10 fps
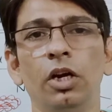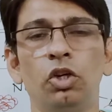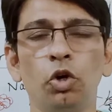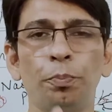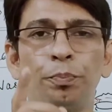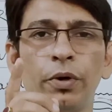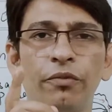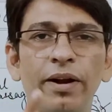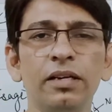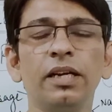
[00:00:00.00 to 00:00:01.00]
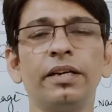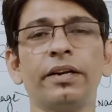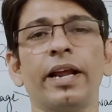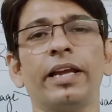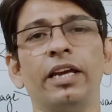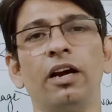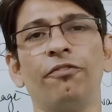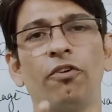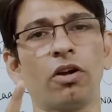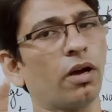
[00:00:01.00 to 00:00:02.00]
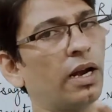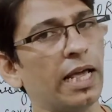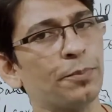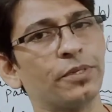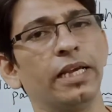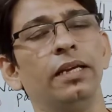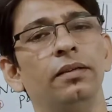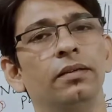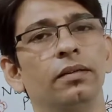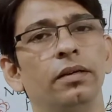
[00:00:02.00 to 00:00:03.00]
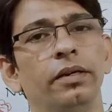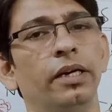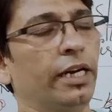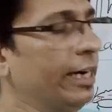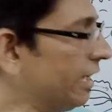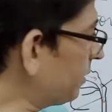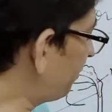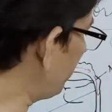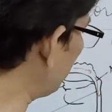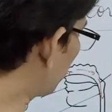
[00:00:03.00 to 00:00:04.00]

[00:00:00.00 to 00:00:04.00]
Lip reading: To prevent the trachea from collapsing, it is being